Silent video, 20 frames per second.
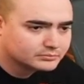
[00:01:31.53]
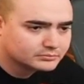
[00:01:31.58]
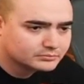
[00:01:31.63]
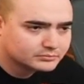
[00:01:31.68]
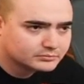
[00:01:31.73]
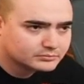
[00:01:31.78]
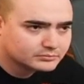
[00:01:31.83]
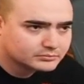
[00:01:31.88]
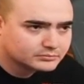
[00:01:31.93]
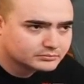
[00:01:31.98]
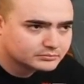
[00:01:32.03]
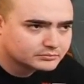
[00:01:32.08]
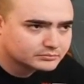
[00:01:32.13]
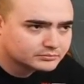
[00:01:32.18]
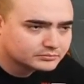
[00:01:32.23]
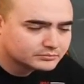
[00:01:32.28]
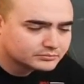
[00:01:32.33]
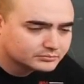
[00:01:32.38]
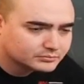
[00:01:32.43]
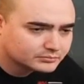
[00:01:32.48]

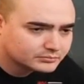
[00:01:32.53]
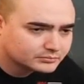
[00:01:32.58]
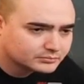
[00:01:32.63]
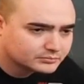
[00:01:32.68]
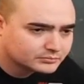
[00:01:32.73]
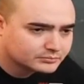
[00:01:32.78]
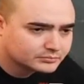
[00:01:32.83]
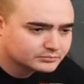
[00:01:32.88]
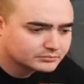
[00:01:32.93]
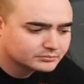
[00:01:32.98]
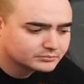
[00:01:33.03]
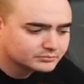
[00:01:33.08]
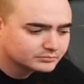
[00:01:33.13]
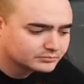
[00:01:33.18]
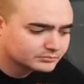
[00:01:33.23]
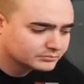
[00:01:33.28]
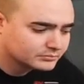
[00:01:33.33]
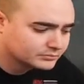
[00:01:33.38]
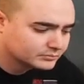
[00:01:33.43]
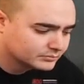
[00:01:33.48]

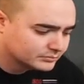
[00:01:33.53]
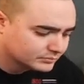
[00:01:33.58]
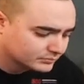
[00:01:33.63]
(silent)